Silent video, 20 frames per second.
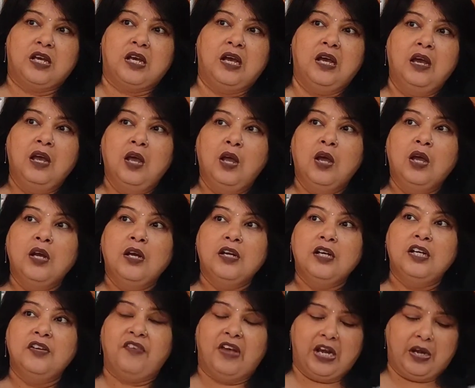a
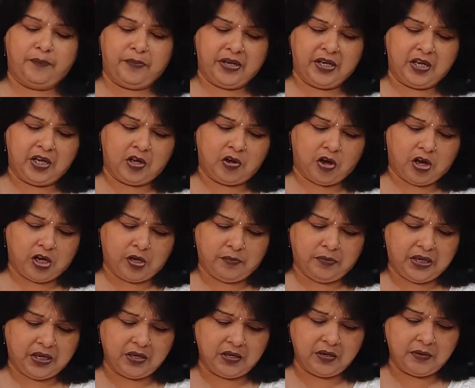developing
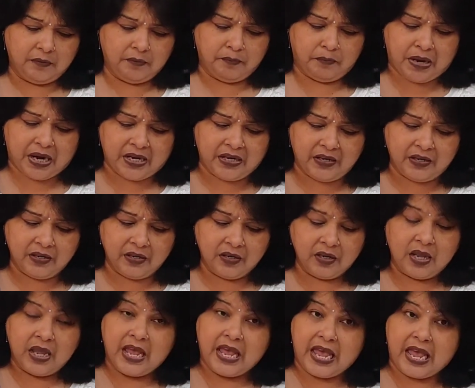economy. But
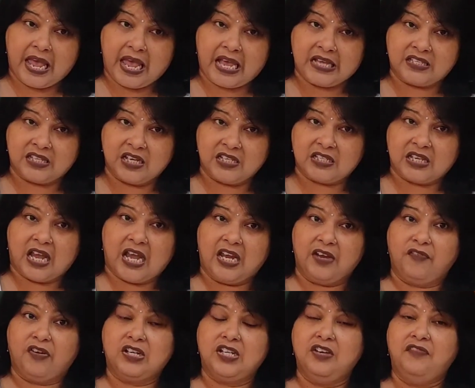
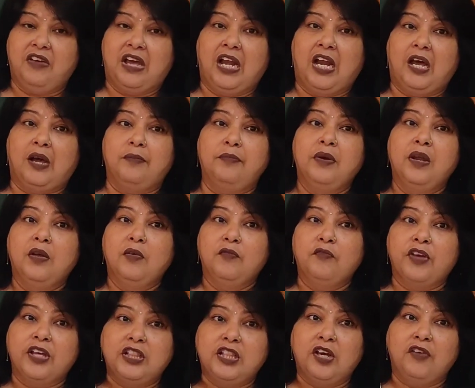SSI were developed
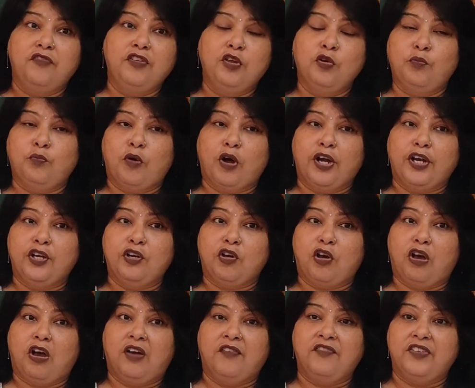with the viewpoint
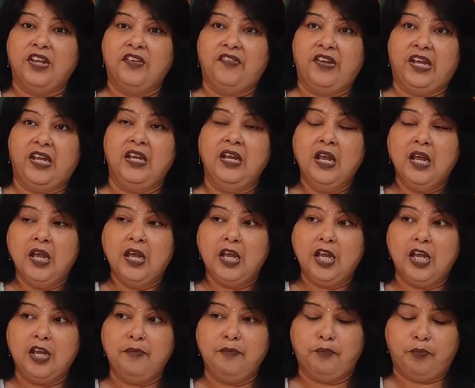of giving
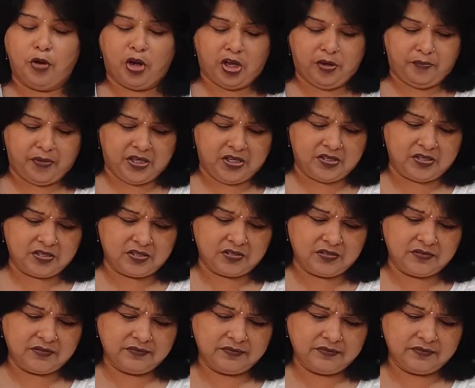employment.